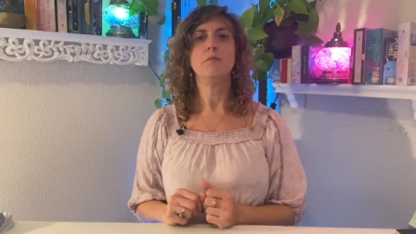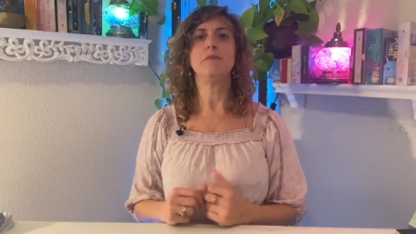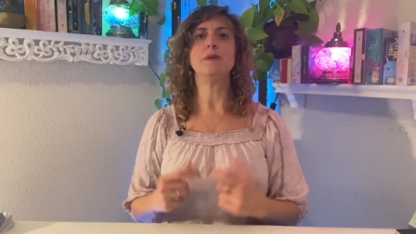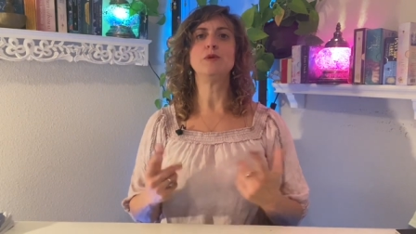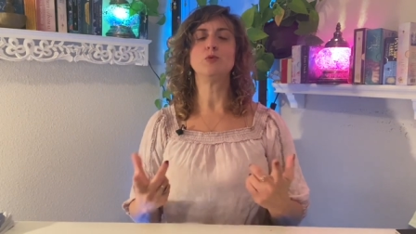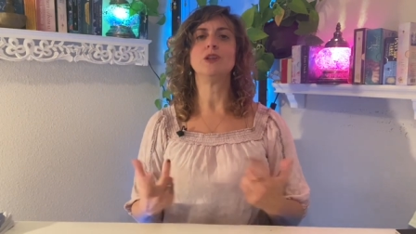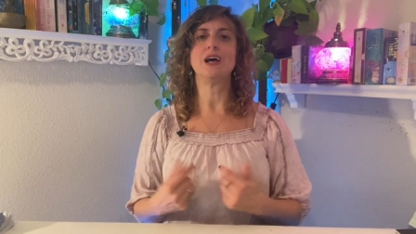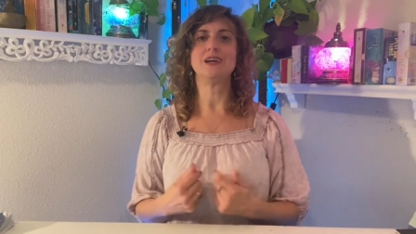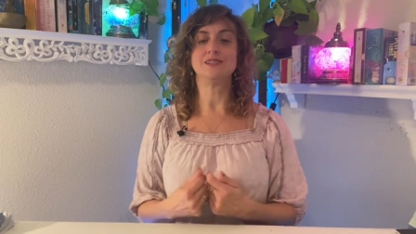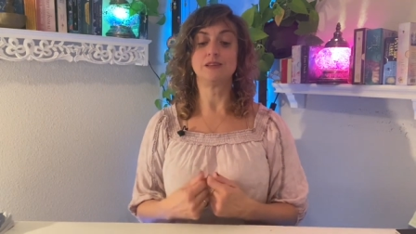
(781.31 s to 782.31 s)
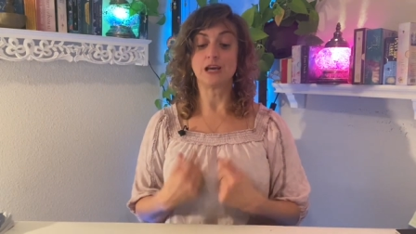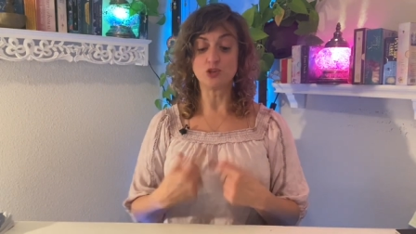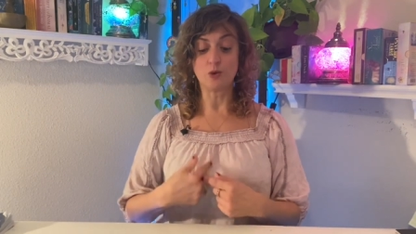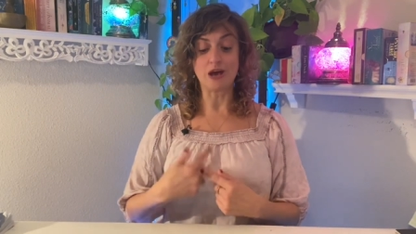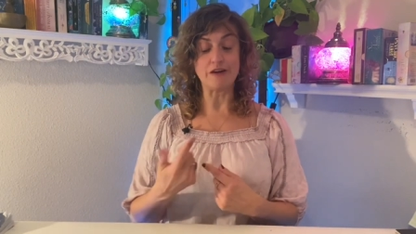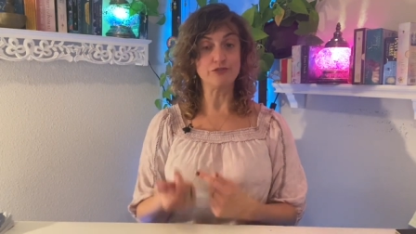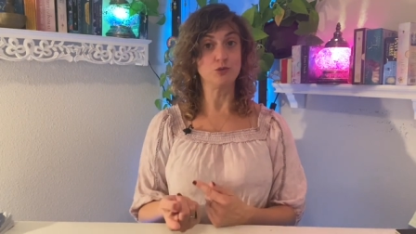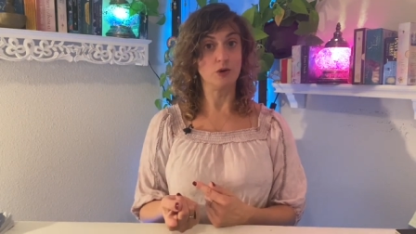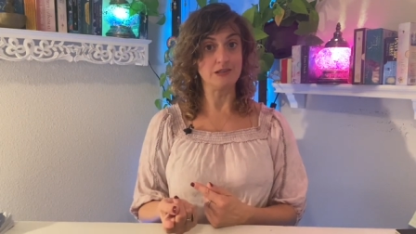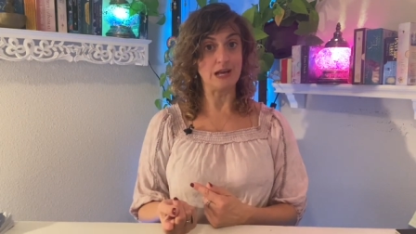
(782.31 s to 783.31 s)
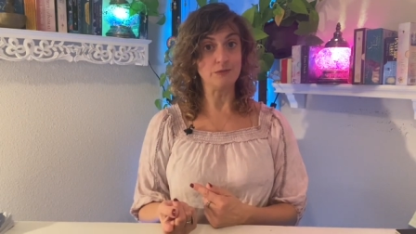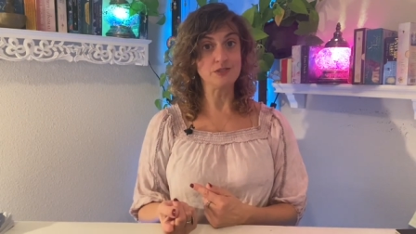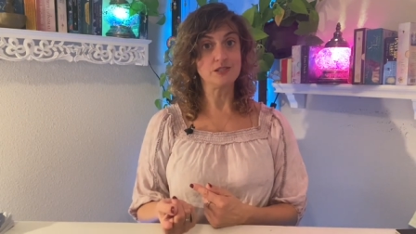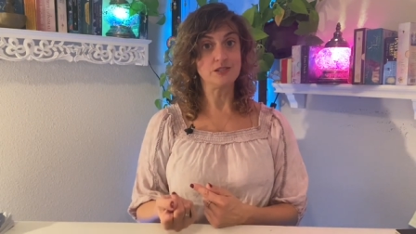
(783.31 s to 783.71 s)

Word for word: Maybe realizing that you have to announce